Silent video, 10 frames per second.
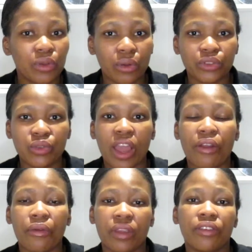because you
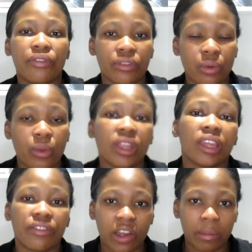are ready for the work
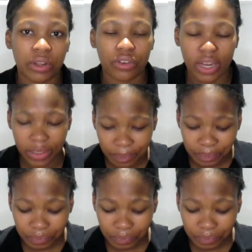environment, right?